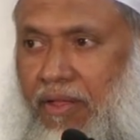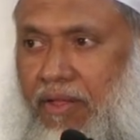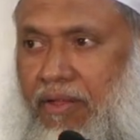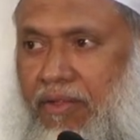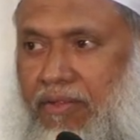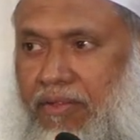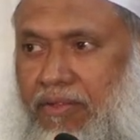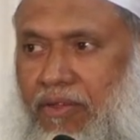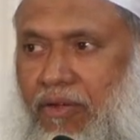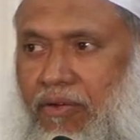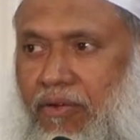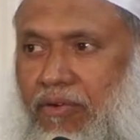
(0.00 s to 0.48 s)

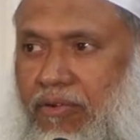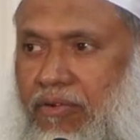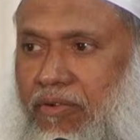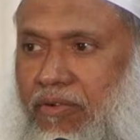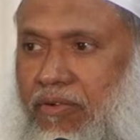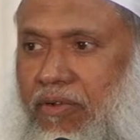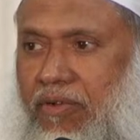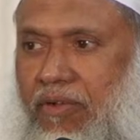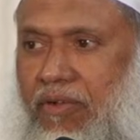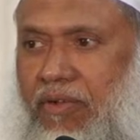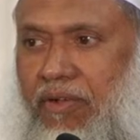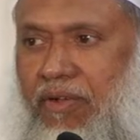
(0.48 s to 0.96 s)
So
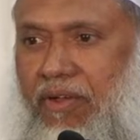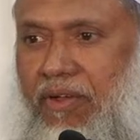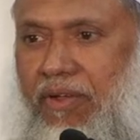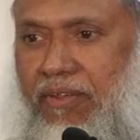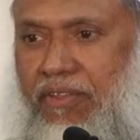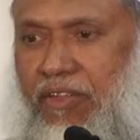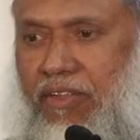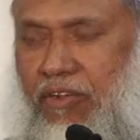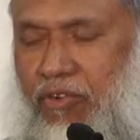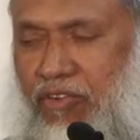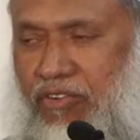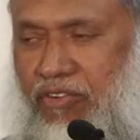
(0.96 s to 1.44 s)
uh,
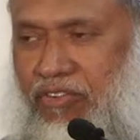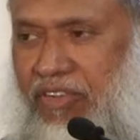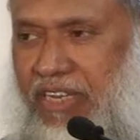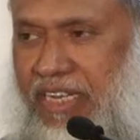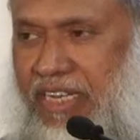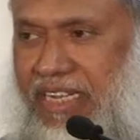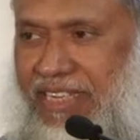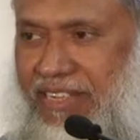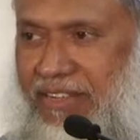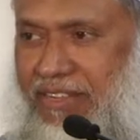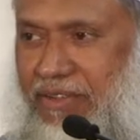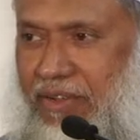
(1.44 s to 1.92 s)
the question
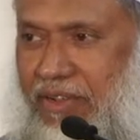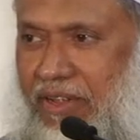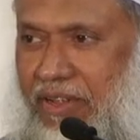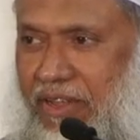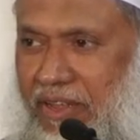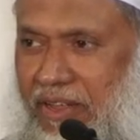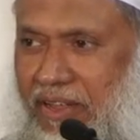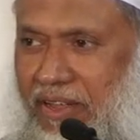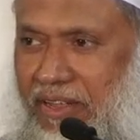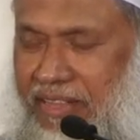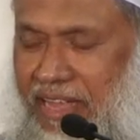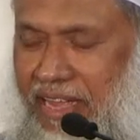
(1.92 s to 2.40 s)
is
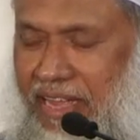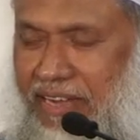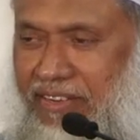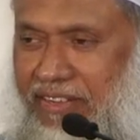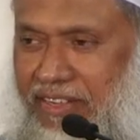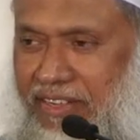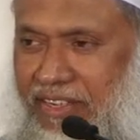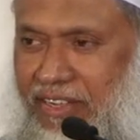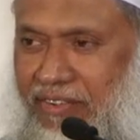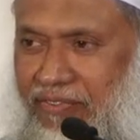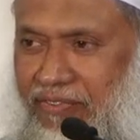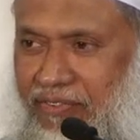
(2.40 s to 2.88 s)
uh, that
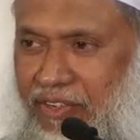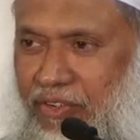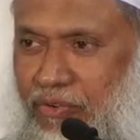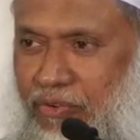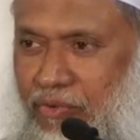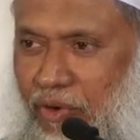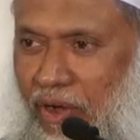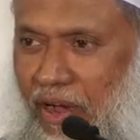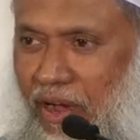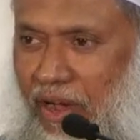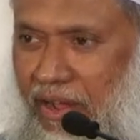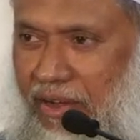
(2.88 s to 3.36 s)
if
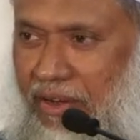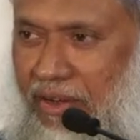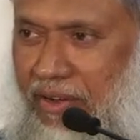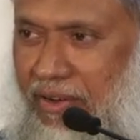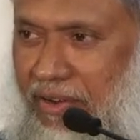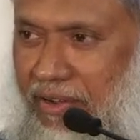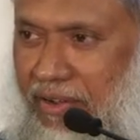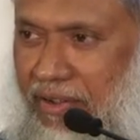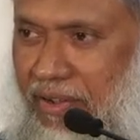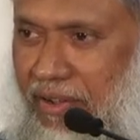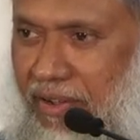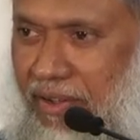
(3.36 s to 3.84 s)
you are
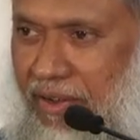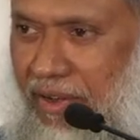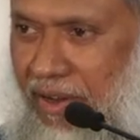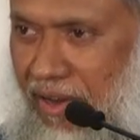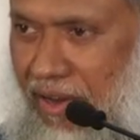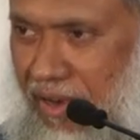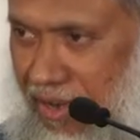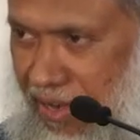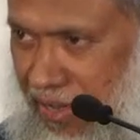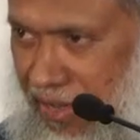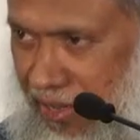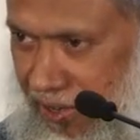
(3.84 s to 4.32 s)
uh,
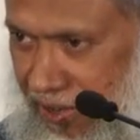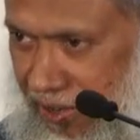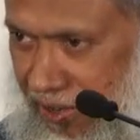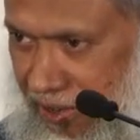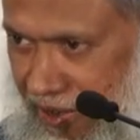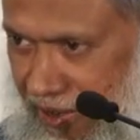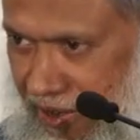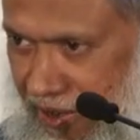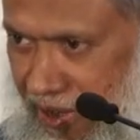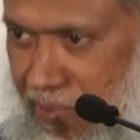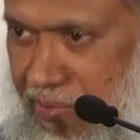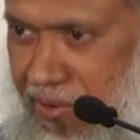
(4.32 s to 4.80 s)
learning,
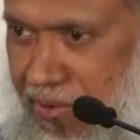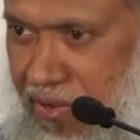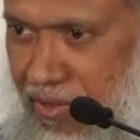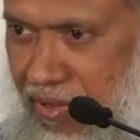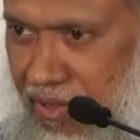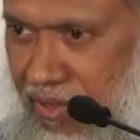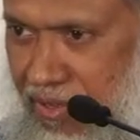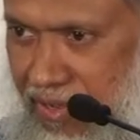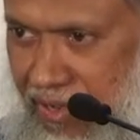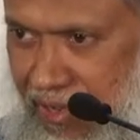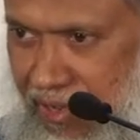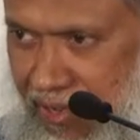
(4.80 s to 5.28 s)
coming to
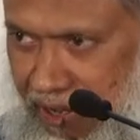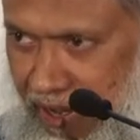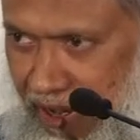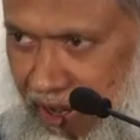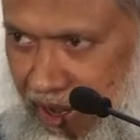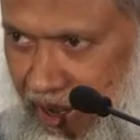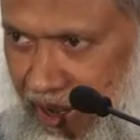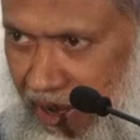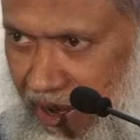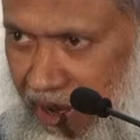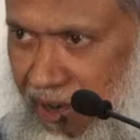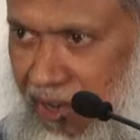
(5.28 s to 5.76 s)
the circle,
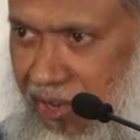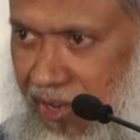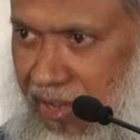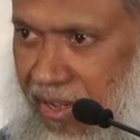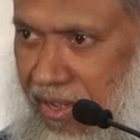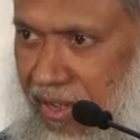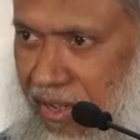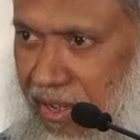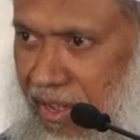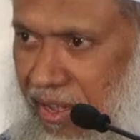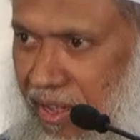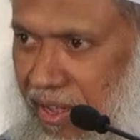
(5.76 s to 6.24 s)

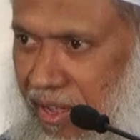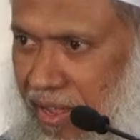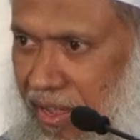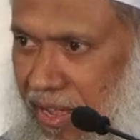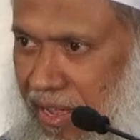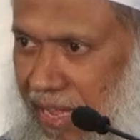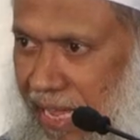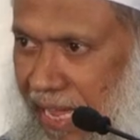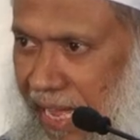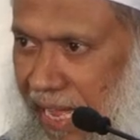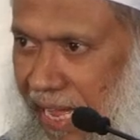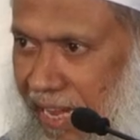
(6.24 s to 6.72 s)
learning,
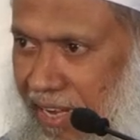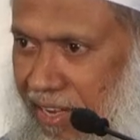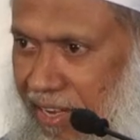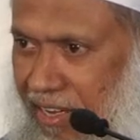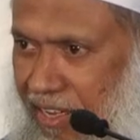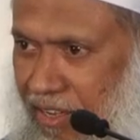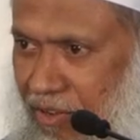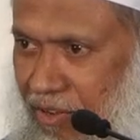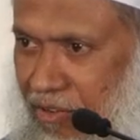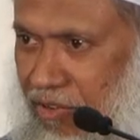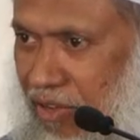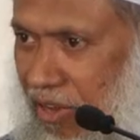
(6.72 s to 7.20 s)
and
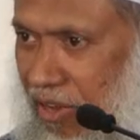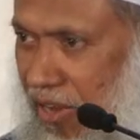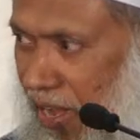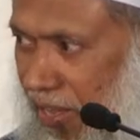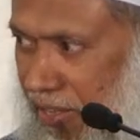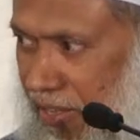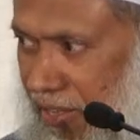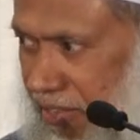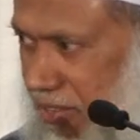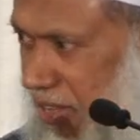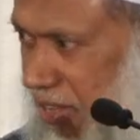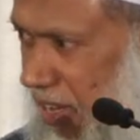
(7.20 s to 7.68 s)
you tell
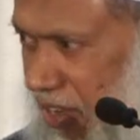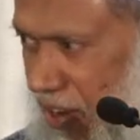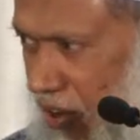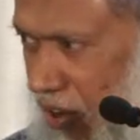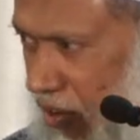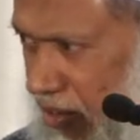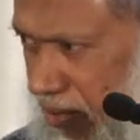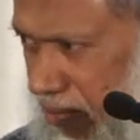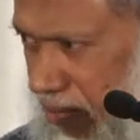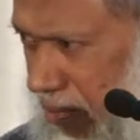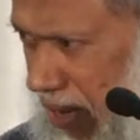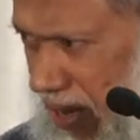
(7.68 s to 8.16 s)
others they're
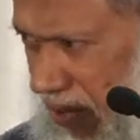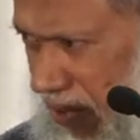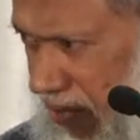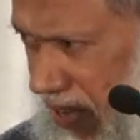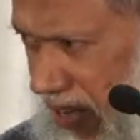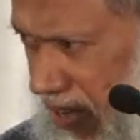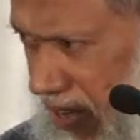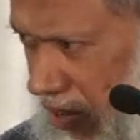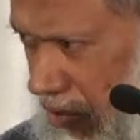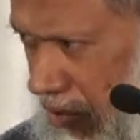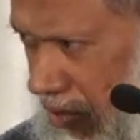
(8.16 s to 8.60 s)
not believing you,